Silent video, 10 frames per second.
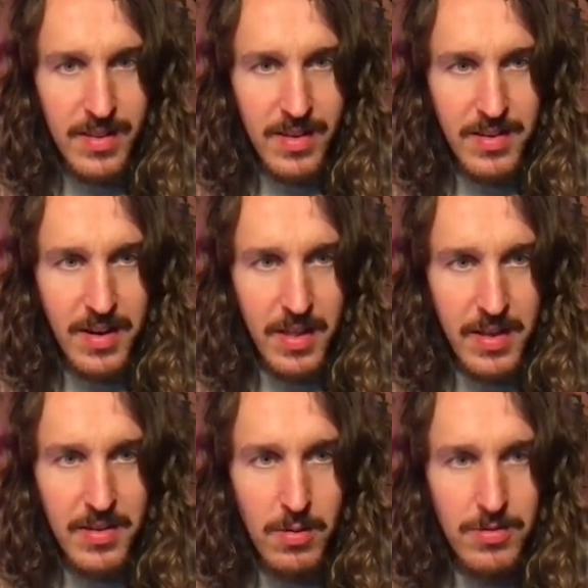you know they
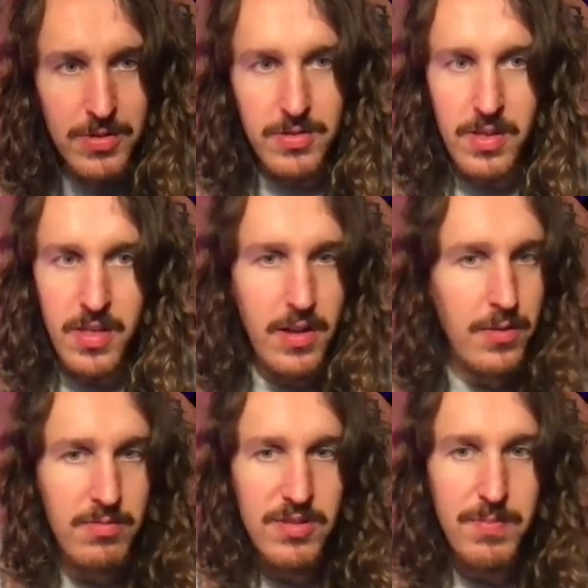do all sorts of things
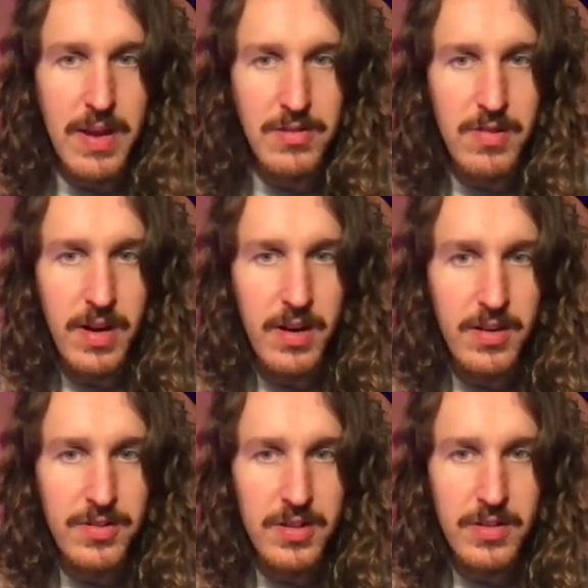from speech
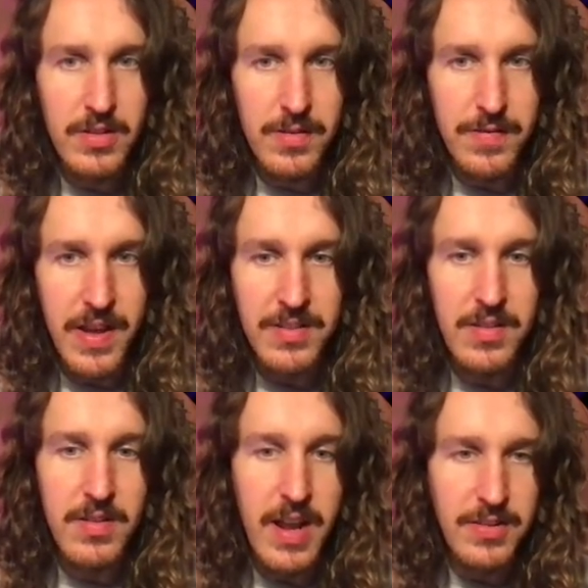recognition to face
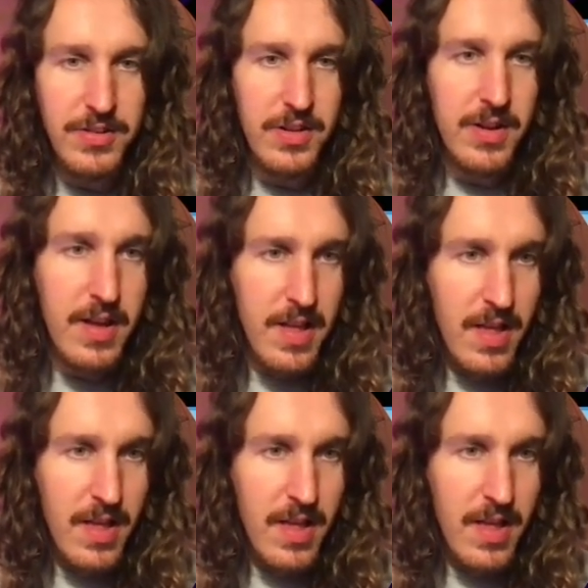detection.